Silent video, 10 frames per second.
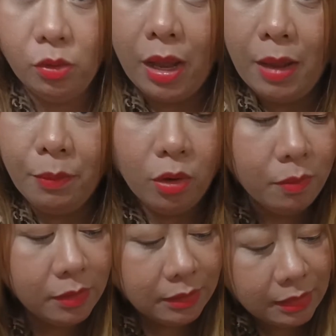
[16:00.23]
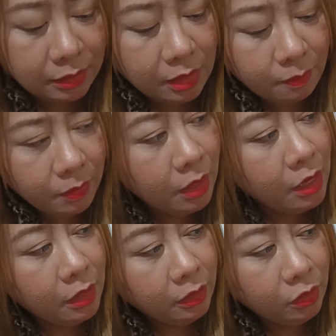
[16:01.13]
So I'm almost set up.
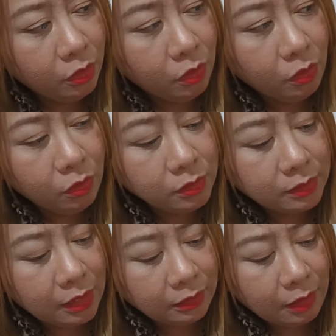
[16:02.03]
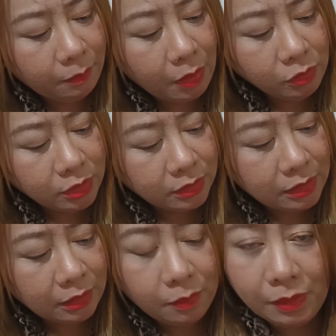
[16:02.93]
You're all set up. I'll
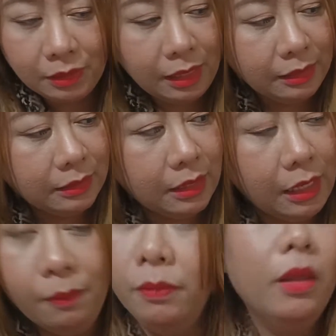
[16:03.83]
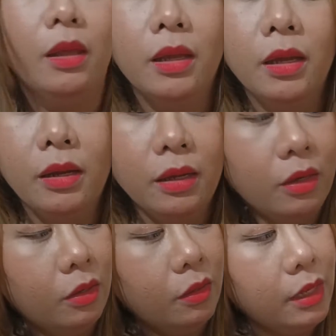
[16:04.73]
just set up it next time.
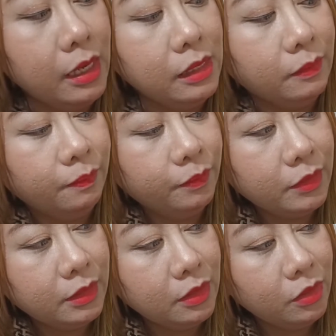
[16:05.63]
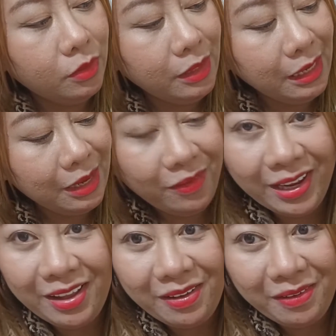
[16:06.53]
Alright, so here
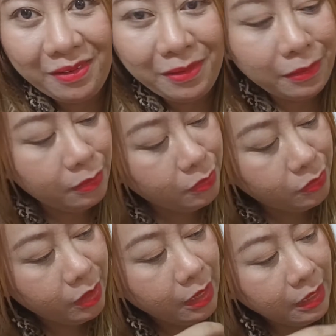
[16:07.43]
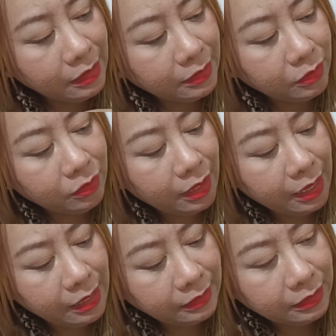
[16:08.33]
we go. So
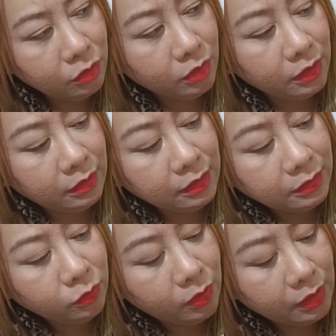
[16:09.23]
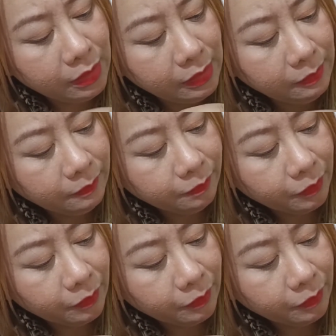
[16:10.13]
guys, look at this one.